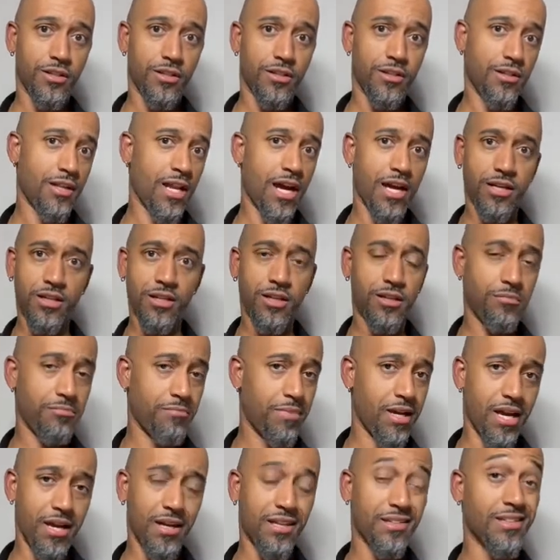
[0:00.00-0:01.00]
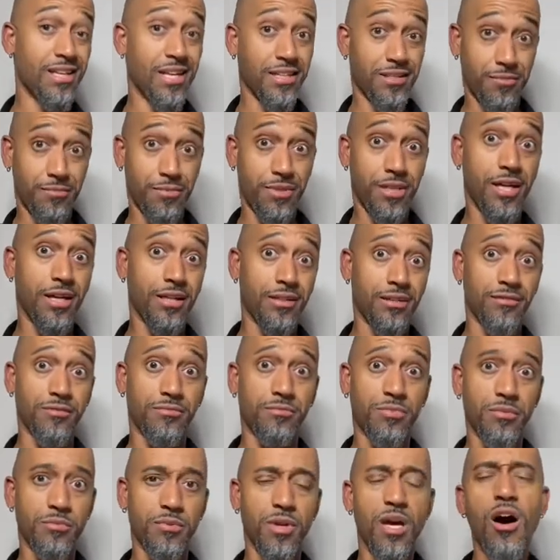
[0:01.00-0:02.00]
Not good and bad, because that's subjective.
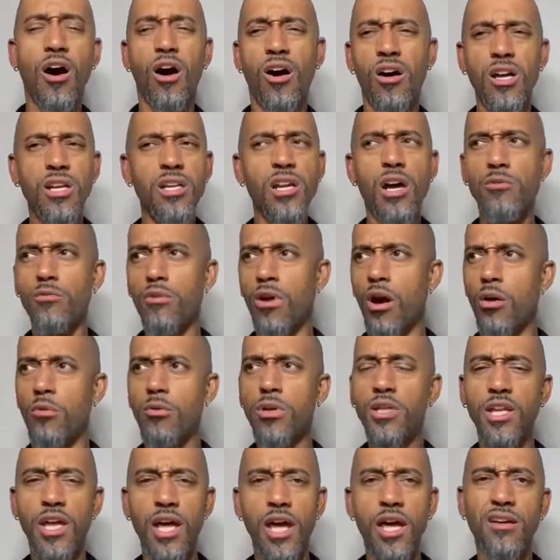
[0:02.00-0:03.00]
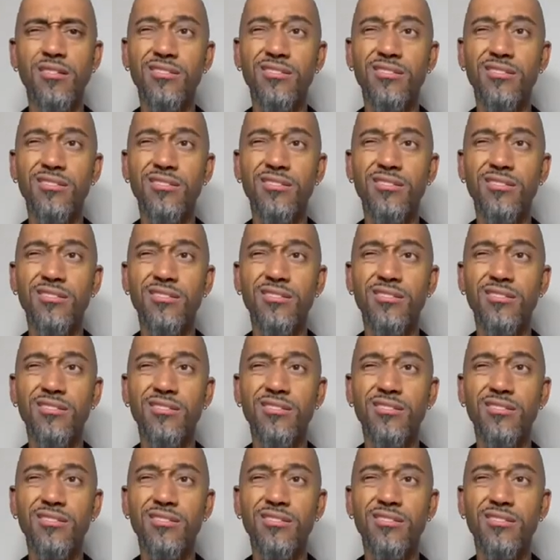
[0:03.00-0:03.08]
People, ain't nothing wrong with that.